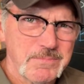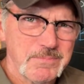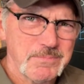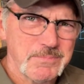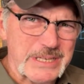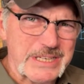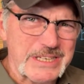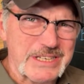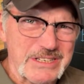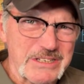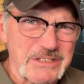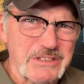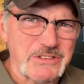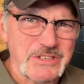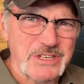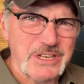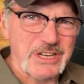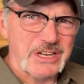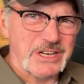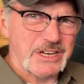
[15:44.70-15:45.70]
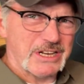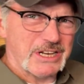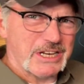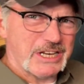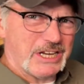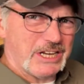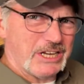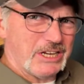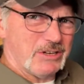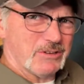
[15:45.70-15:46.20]
because
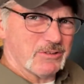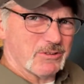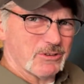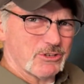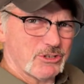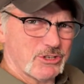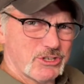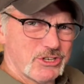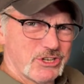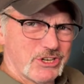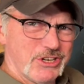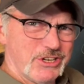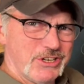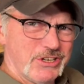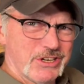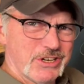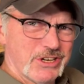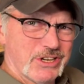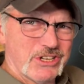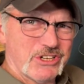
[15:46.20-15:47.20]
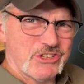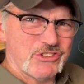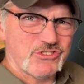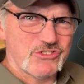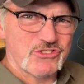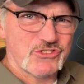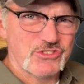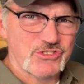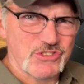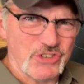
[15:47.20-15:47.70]
he or she
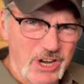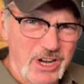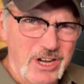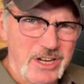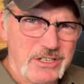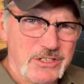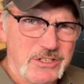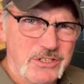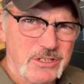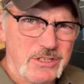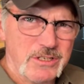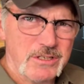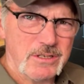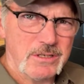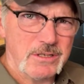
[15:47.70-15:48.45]
sucks,